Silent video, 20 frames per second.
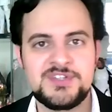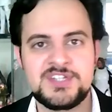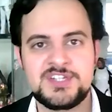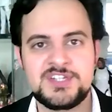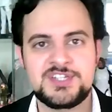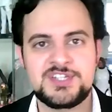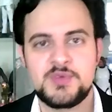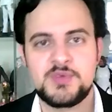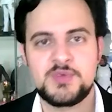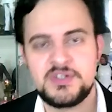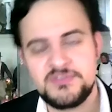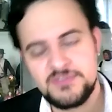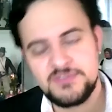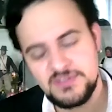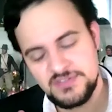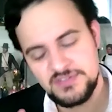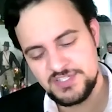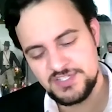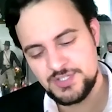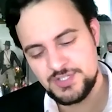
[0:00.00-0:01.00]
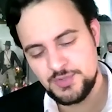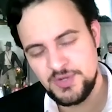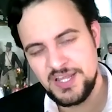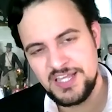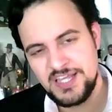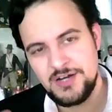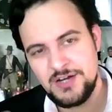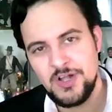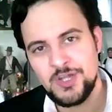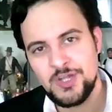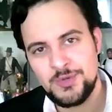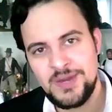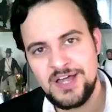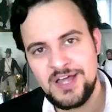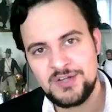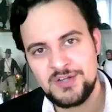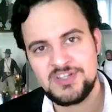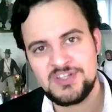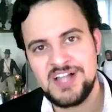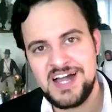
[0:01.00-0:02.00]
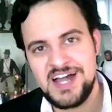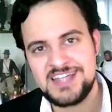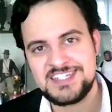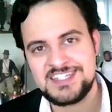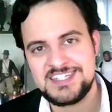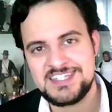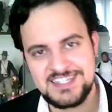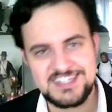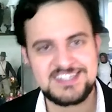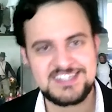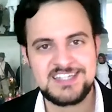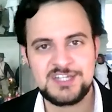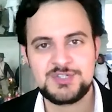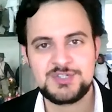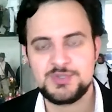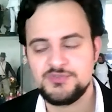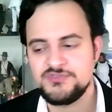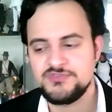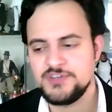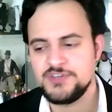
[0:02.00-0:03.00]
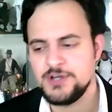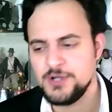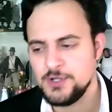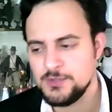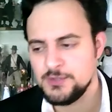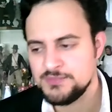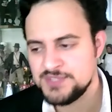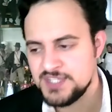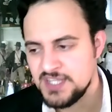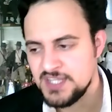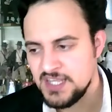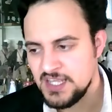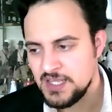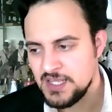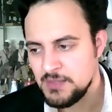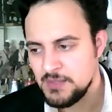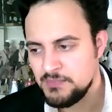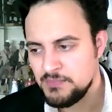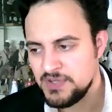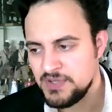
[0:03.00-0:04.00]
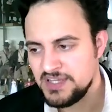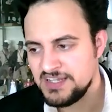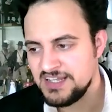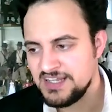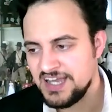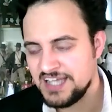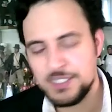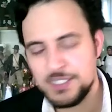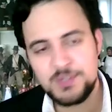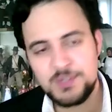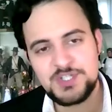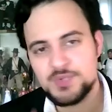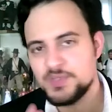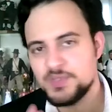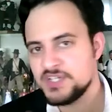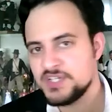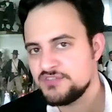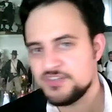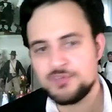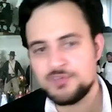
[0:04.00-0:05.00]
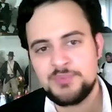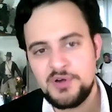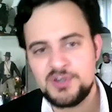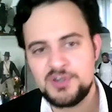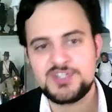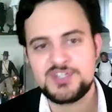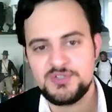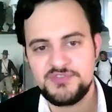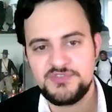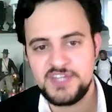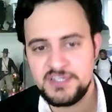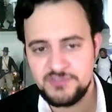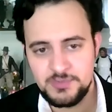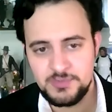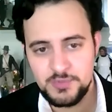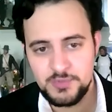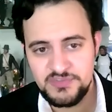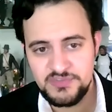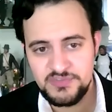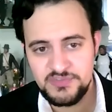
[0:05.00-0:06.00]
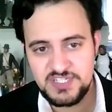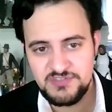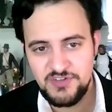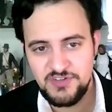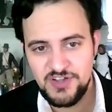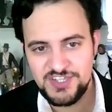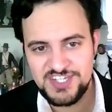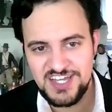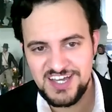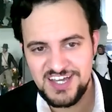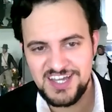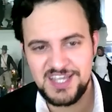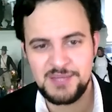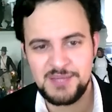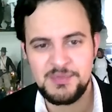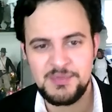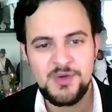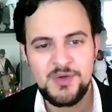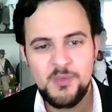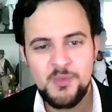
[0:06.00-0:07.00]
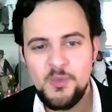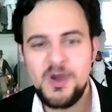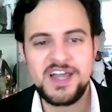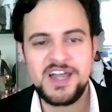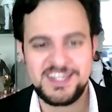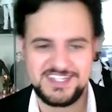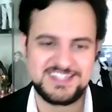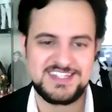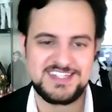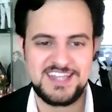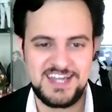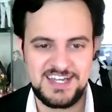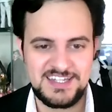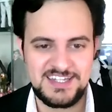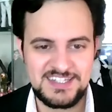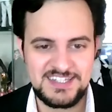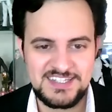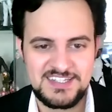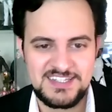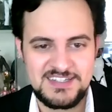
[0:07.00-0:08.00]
It's just one of these great all around classic essential films. But I know it's one of your personal favorite movies of all time. Why is that?